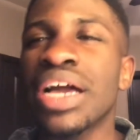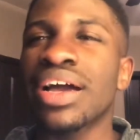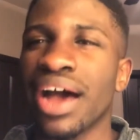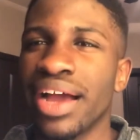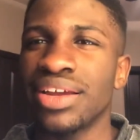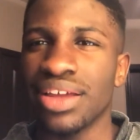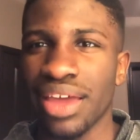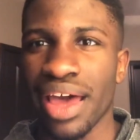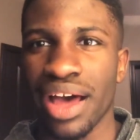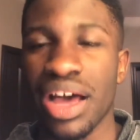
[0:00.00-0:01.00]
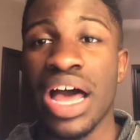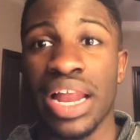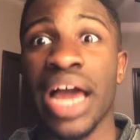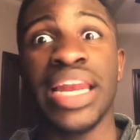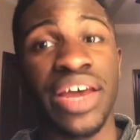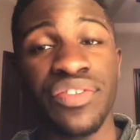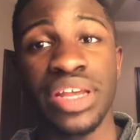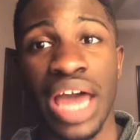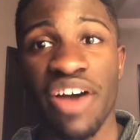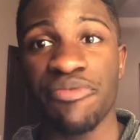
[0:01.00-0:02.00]
Kinda, yeah. I
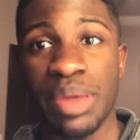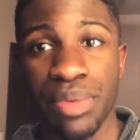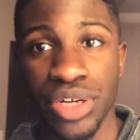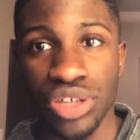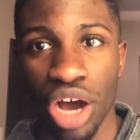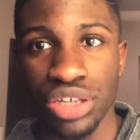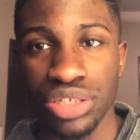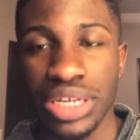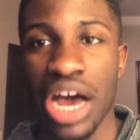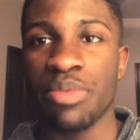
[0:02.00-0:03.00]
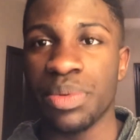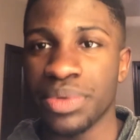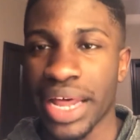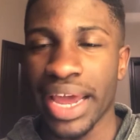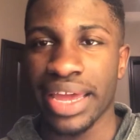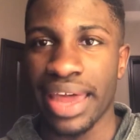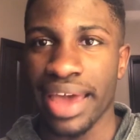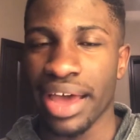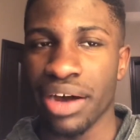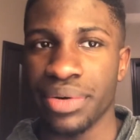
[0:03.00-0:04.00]
definitely have people to talk to now, people that I can
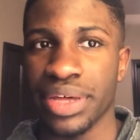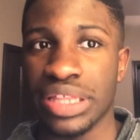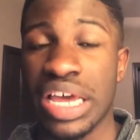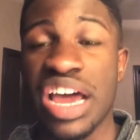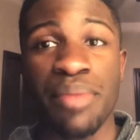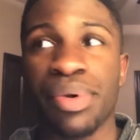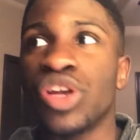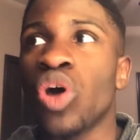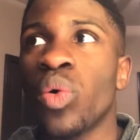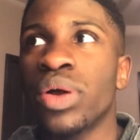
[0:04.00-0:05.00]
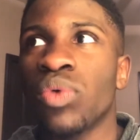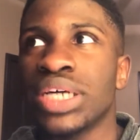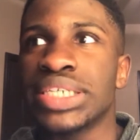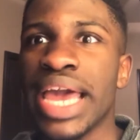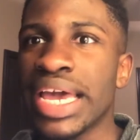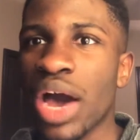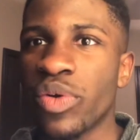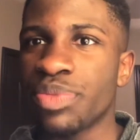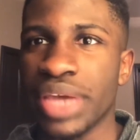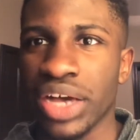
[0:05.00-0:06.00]
hang out with. But no one wants to hang out
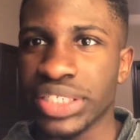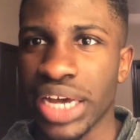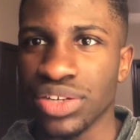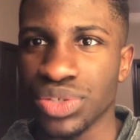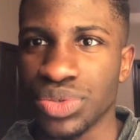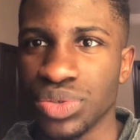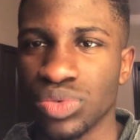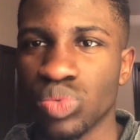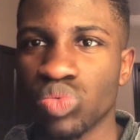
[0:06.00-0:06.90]
with me outside of school.